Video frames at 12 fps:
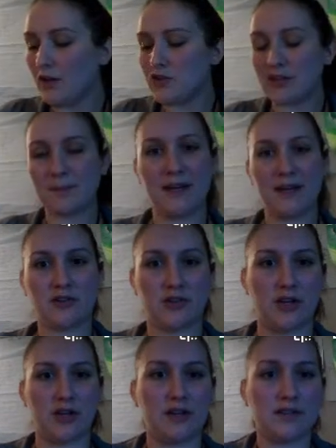Just
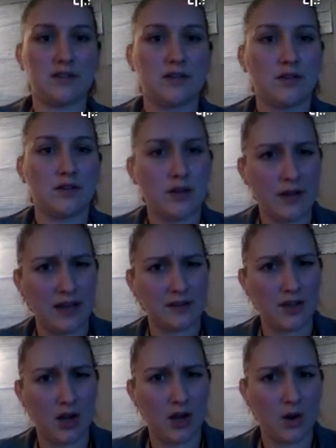picture it. Okay,
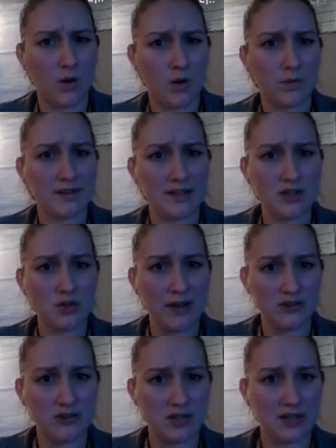so the
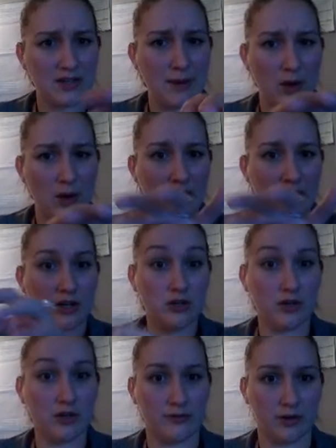situation is about wearing
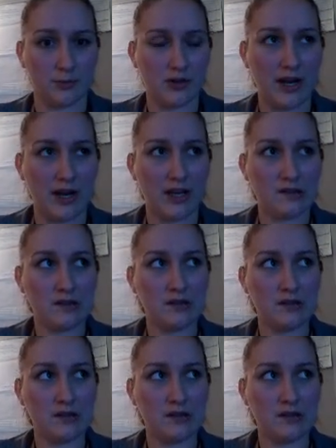uniforms, right?